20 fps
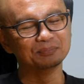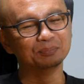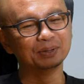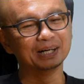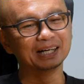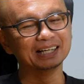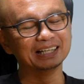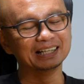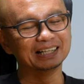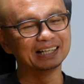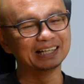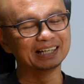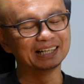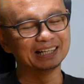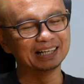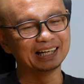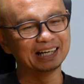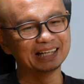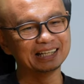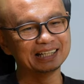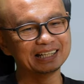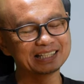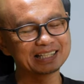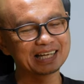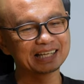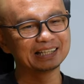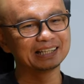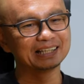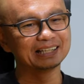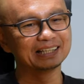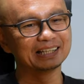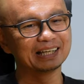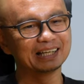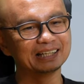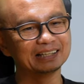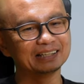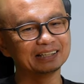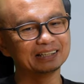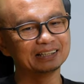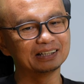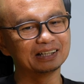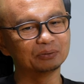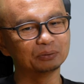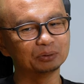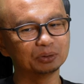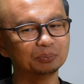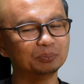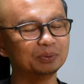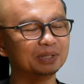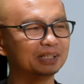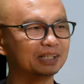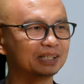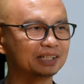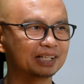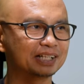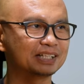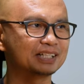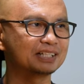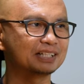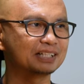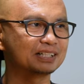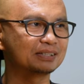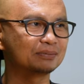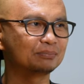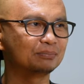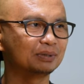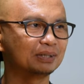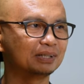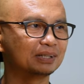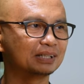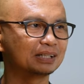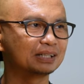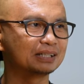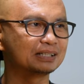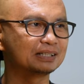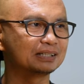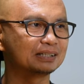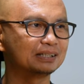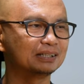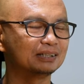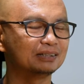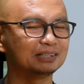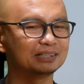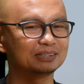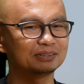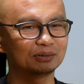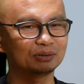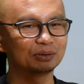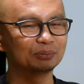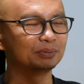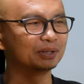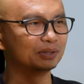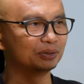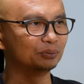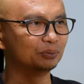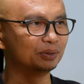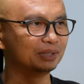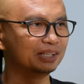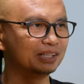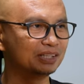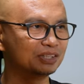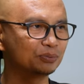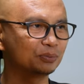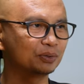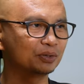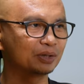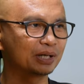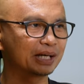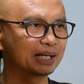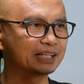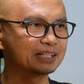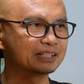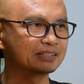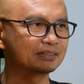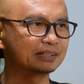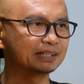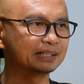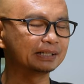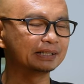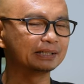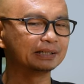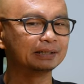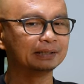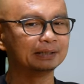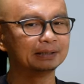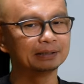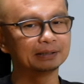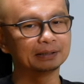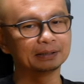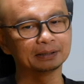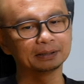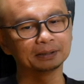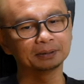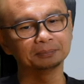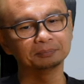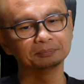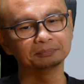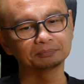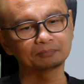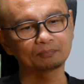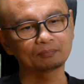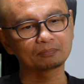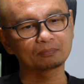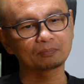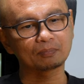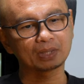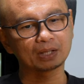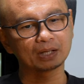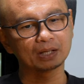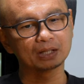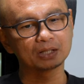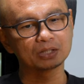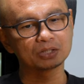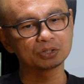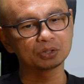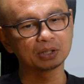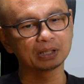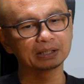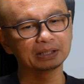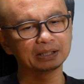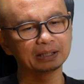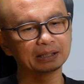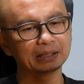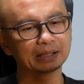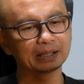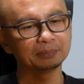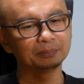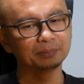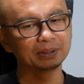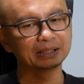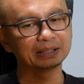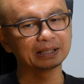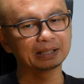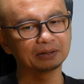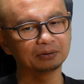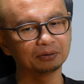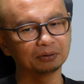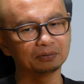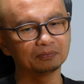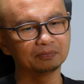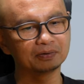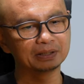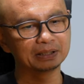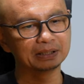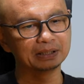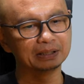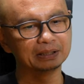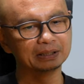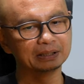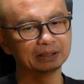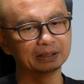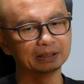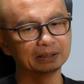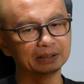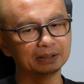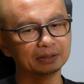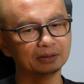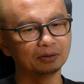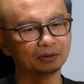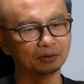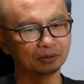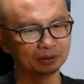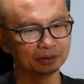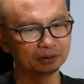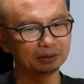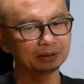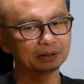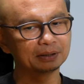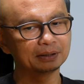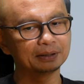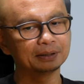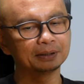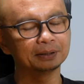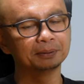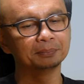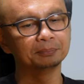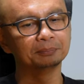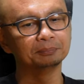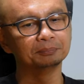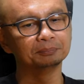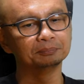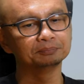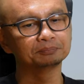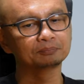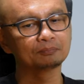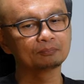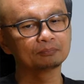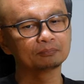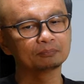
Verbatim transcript: but I, I decided that you know I want to be in the trenches because you know it's all about doing things with your hands, right? Um, so I think I made that call very early on, um,